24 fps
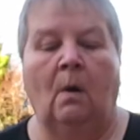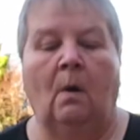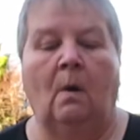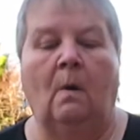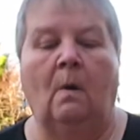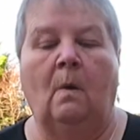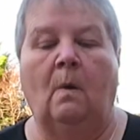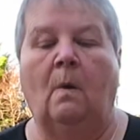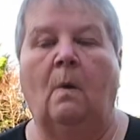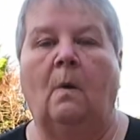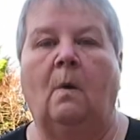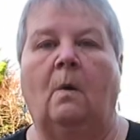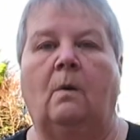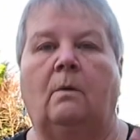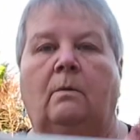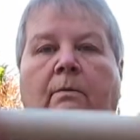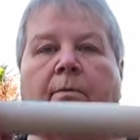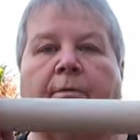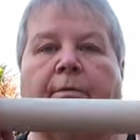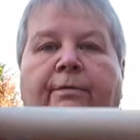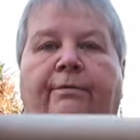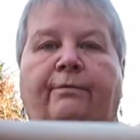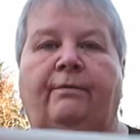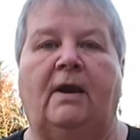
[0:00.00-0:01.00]
Or
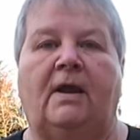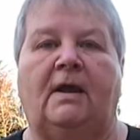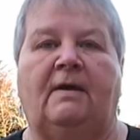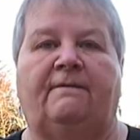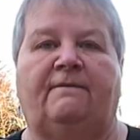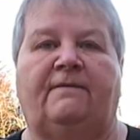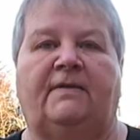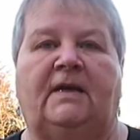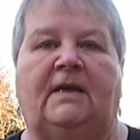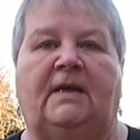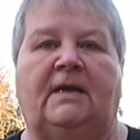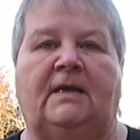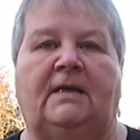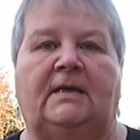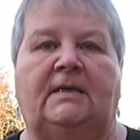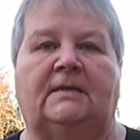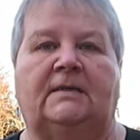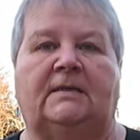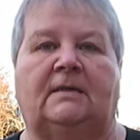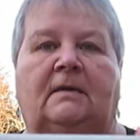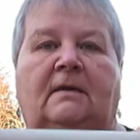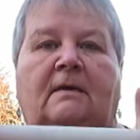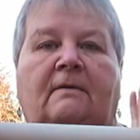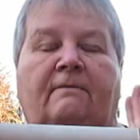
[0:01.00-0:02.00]
3 of
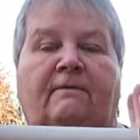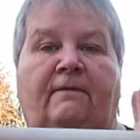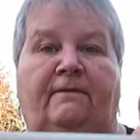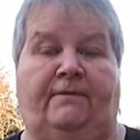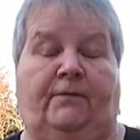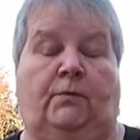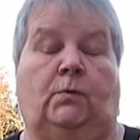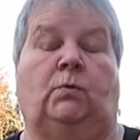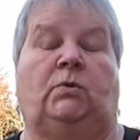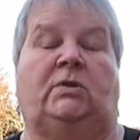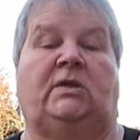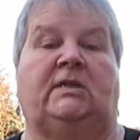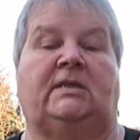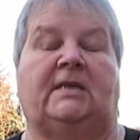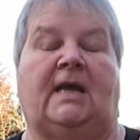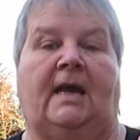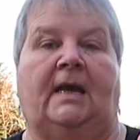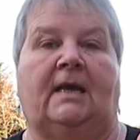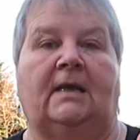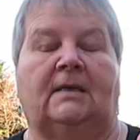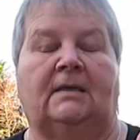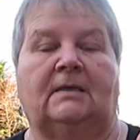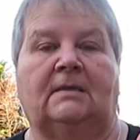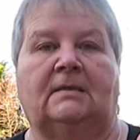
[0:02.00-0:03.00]
these, 40
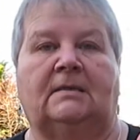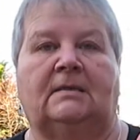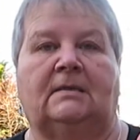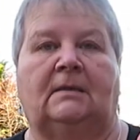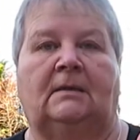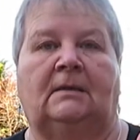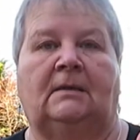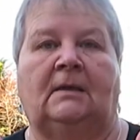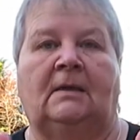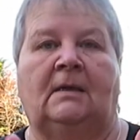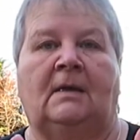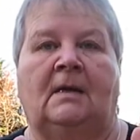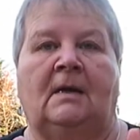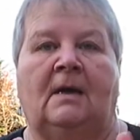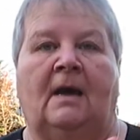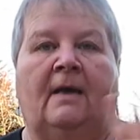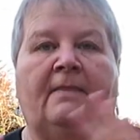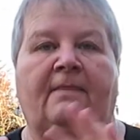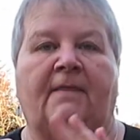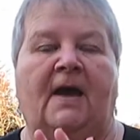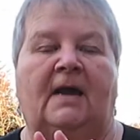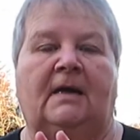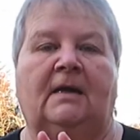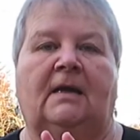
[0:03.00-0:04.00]
seconds.
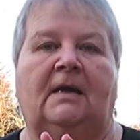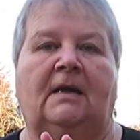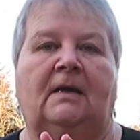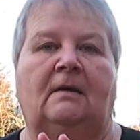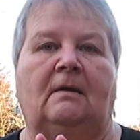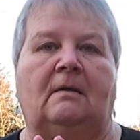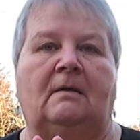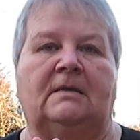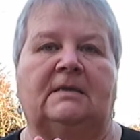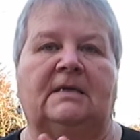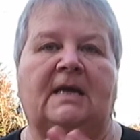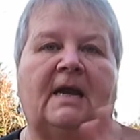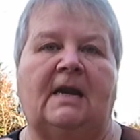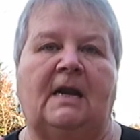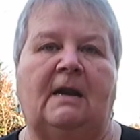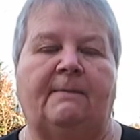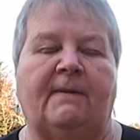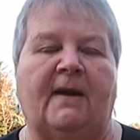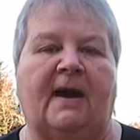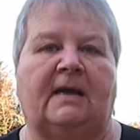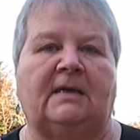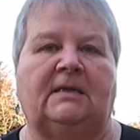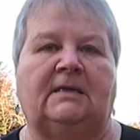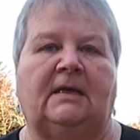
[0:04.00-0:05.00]
And that kills any
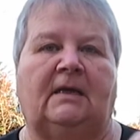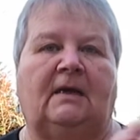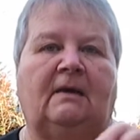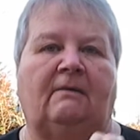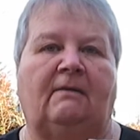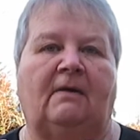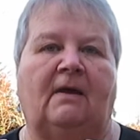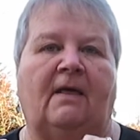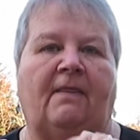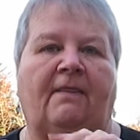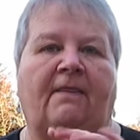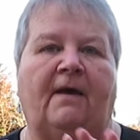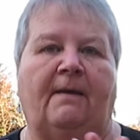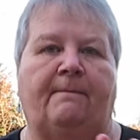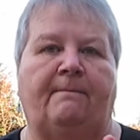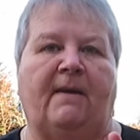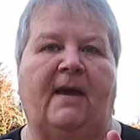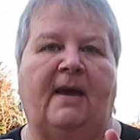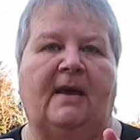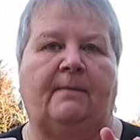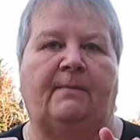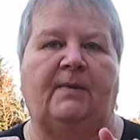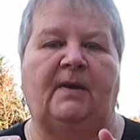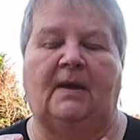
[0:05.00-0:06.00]
bacteria that
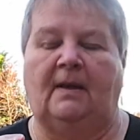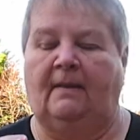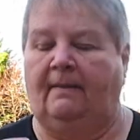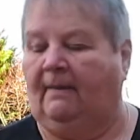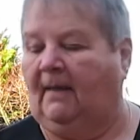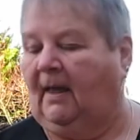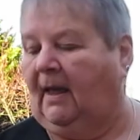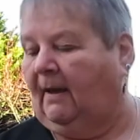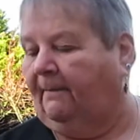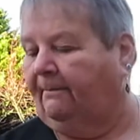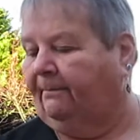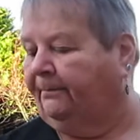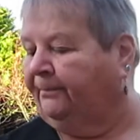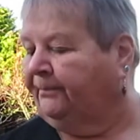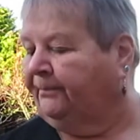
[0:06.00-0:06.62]
may be in there.